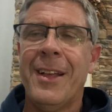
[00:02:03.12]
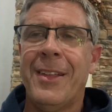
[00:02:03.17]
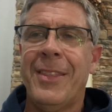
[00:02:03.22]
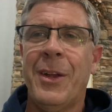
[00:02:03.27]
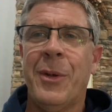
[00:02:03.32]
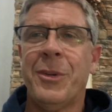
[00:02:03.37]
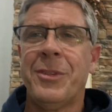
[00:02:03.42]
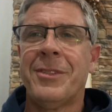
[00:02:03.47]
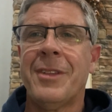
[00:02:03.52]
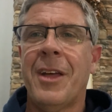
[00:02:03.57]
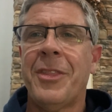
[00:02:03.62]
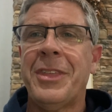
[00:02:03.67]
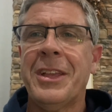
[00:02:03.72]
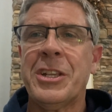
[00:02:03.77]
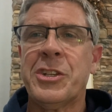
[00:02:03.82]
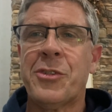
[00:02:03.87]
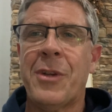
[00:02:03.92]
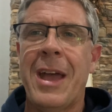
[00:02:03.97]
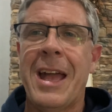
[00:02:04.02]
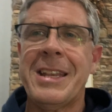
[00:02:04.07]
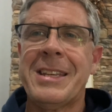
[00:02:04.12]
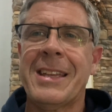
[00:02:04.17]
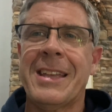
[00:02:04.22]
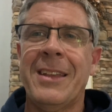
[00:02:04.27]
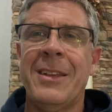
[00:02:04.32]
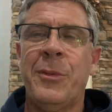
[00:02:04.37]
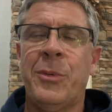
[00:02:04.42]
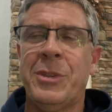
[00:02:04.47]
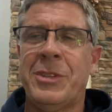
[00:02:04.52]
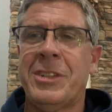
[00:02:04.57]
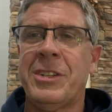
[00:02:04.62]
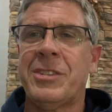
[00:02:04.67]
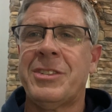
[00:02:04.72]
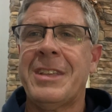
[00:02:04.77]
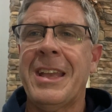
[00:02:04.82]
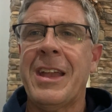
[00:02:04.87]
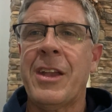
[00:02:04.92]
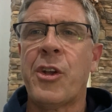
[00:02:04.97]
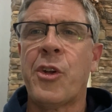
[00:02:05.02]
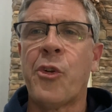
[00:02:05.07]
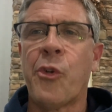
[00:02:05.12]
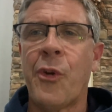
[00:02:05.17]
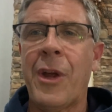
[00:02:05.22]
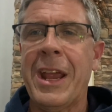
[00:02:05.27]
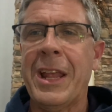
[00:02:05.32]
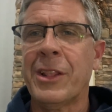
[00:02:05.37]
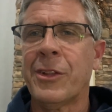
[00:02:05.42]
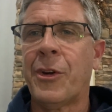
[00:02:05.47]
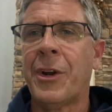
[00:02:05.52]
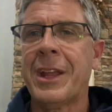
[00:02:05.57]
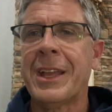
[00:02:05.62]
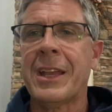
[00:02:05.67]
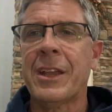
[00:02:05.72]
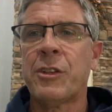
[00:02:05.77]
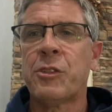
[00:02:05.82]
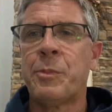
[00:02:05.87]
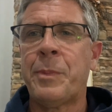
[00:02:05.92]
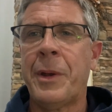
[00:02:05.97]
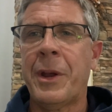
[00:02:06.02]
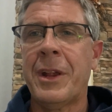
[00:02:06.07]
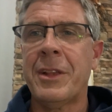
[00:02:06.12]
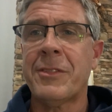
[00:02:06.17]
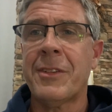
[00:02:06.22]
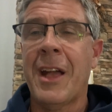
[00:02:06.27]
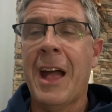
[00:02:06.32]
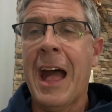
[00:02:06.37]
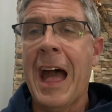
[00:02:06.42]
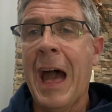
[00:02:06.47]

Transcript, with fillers: There was nothing tragic. It was just a great learning experience.